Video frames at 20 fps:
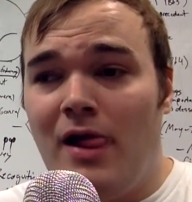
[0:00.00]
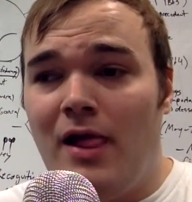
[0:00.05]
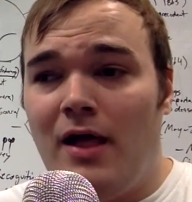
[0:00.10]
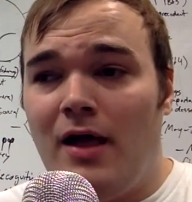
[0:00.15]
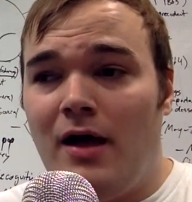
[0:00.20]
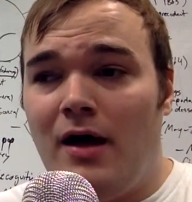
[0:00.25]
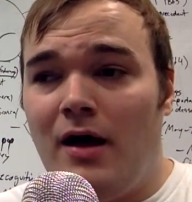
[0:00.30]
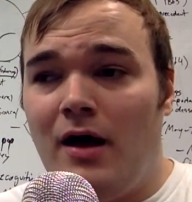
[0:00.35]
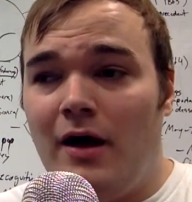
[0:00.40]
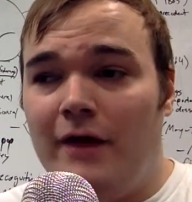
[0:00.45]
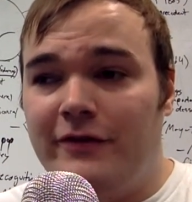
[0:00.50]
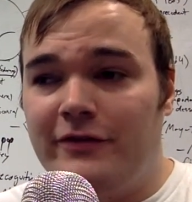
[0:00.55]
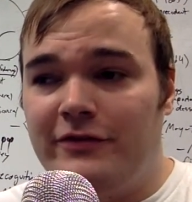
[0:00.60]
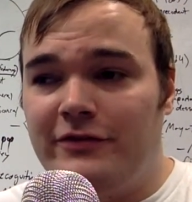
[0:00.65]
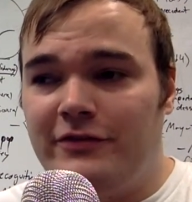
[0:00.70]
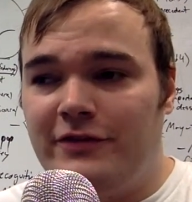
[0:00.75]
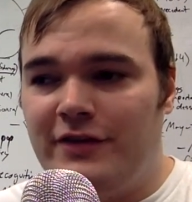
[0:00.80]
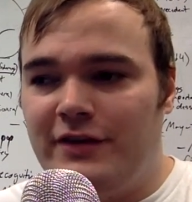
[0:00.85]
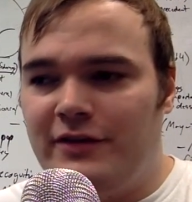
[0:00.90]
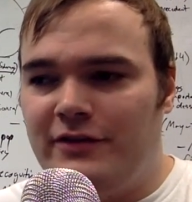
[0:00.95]
On the
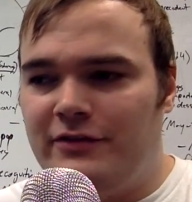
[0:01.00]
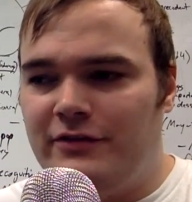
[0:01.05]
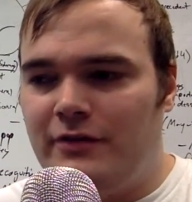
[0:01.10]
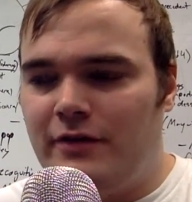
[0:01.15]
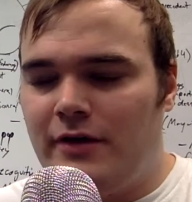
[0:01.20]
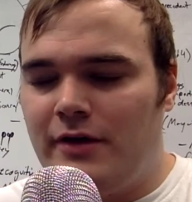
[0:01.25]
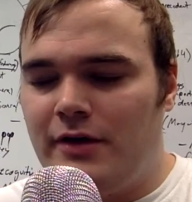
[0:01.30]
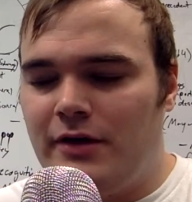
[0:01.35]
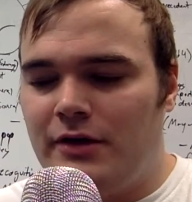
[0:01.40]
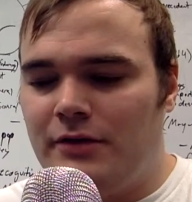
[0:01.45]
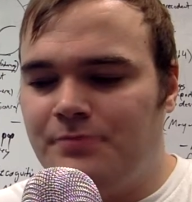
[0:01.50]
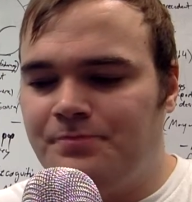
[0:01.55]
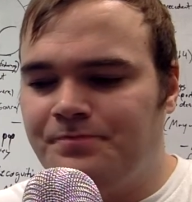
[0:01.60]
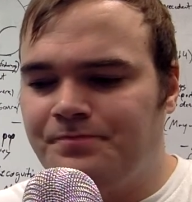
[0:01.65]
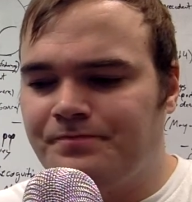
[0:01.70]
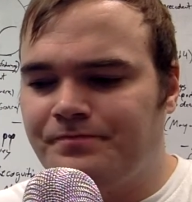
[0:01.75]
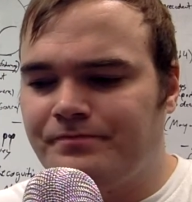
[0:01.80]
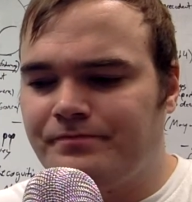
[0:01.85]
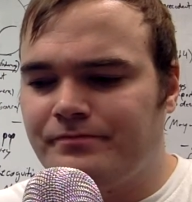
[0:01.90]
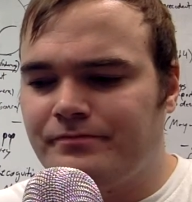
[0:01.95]
seas.
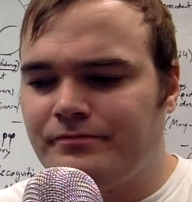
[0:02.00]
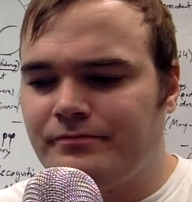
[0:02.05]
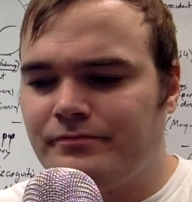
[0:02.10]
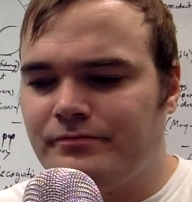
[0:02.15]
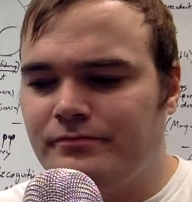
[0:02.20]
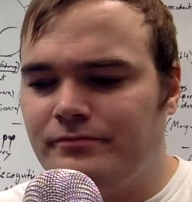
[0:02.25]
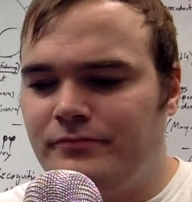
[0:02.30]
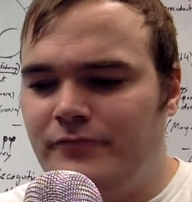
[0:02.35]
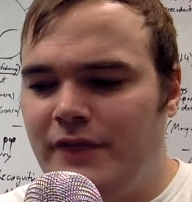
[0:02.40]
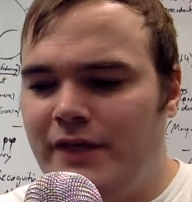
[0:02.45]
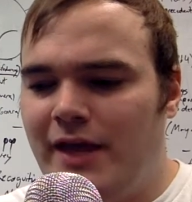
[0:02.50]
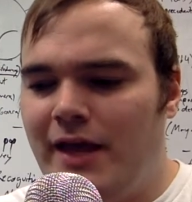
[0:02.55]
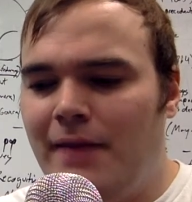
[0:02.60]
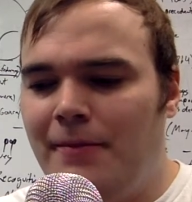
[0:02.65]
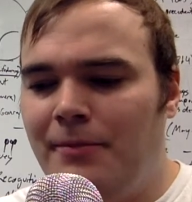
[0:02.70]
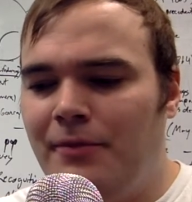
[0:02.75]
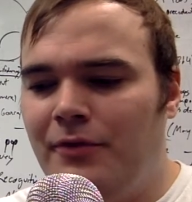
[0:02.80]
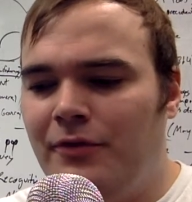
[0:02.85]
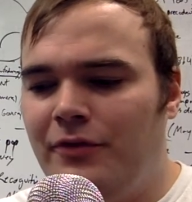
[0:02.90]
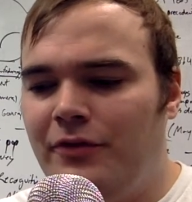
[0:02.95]
You
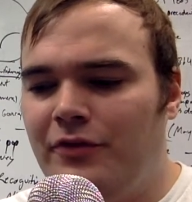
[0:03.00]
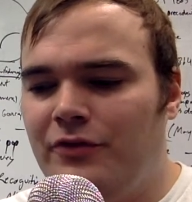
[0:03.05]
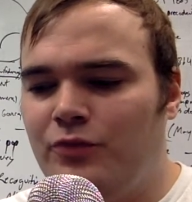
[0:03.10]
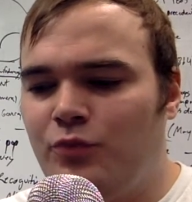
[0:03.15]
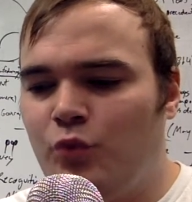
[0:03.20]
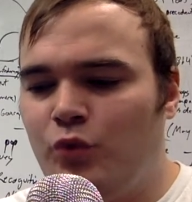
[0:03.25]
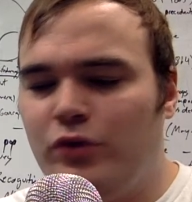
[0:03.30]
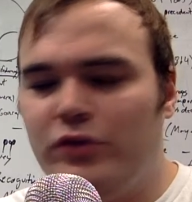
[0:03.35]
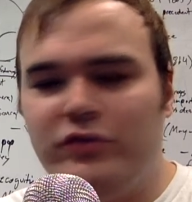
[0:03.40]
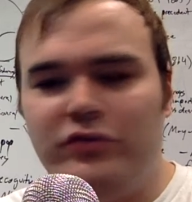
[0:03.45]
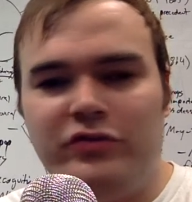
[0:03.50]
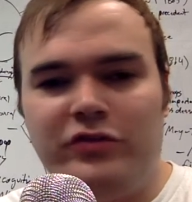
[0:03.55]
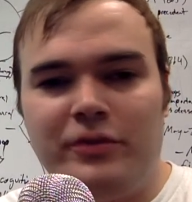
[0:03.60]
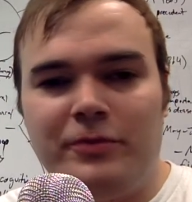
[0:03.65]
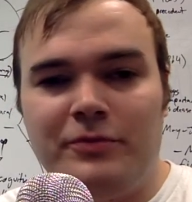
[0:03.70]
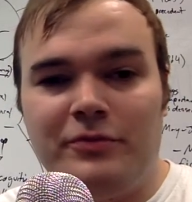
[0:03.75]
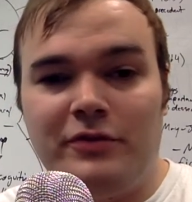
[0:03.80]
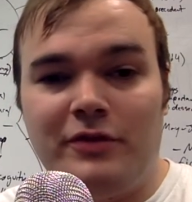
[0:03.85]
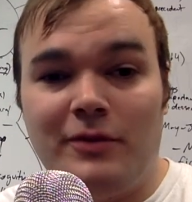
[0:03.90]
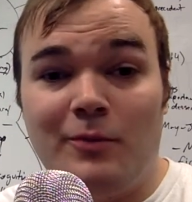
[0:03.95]
can't build these wooden
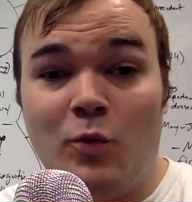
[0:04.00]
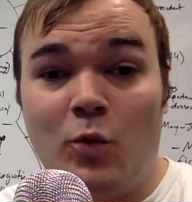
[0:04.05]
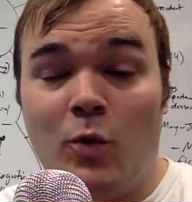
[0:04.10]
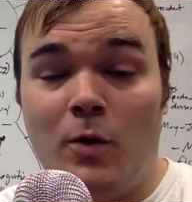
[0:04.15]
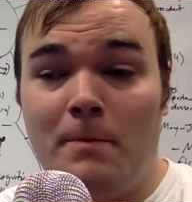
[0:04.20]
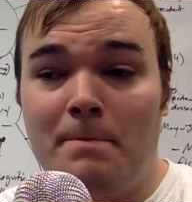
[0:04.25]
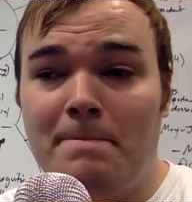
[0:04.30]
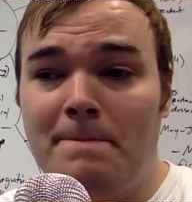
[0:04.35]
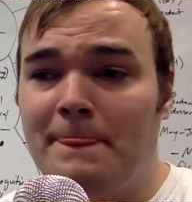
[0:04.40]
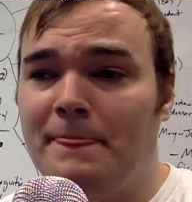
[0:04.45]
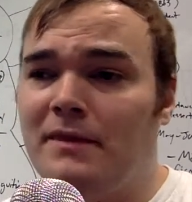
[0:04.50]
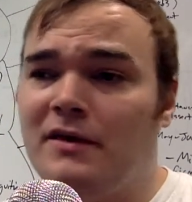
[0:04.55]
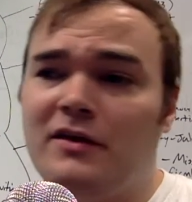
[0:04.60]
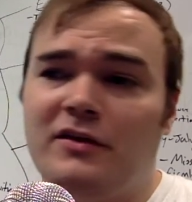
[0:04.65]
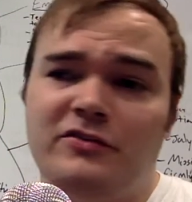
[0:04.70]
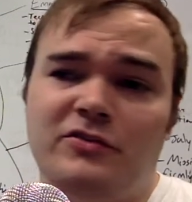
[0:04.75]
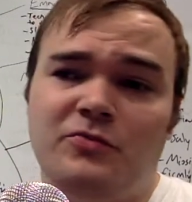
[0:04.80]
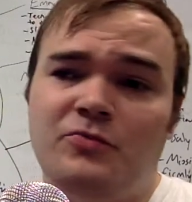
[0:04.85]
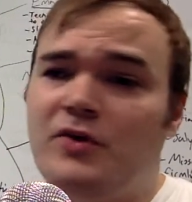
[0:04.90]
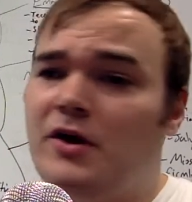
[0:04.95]
ships anymore
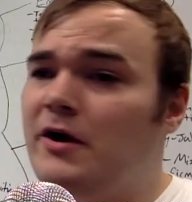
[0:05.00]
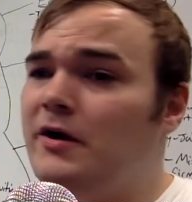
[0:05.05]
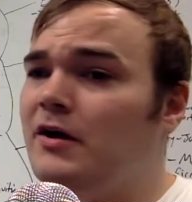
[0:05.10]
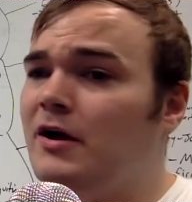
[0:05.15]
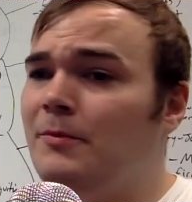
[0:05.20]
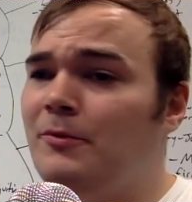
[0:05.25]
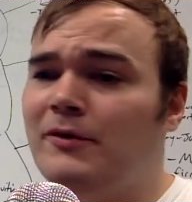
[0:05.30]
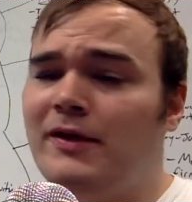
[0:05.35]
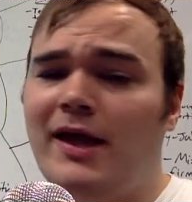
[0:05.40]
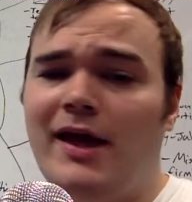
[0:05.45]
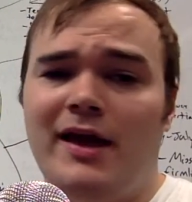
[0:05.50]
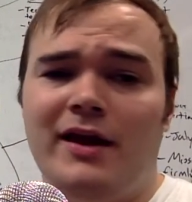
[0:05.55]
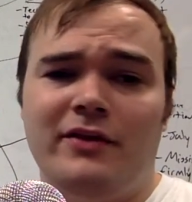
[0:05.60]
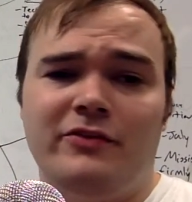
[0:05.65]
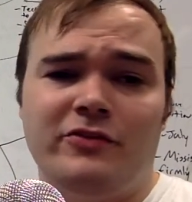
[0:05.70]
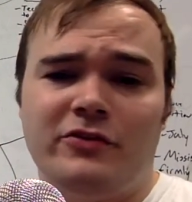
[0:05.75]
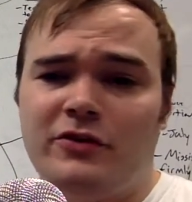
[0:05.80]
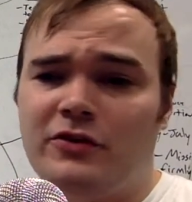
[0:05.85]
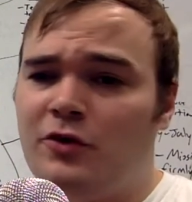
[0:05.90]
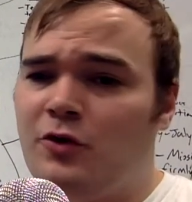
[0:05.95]
because you fire a couple
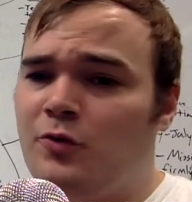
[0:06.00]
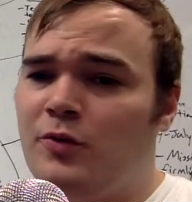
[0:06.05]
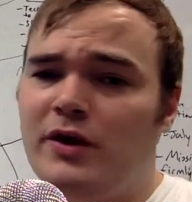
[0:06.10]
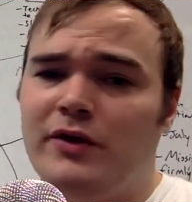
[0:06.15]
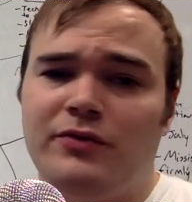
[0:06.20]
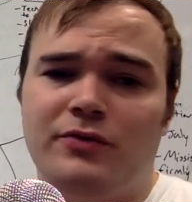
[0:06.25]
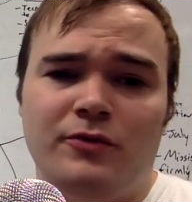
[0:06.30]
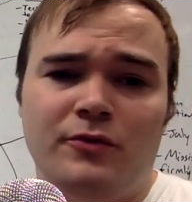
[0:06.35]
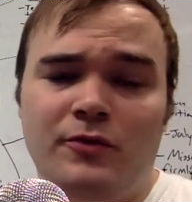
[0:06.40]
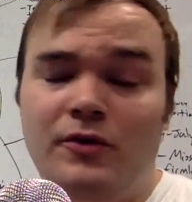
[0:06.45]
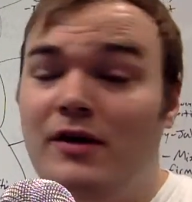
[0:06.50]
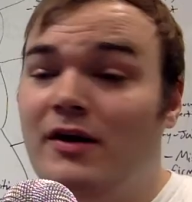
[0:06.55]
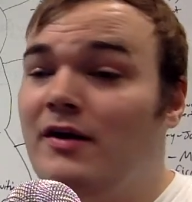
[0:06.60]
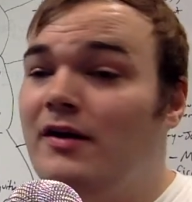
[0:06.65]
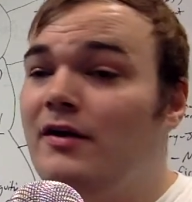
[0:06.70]
cannons, they're going to go right through.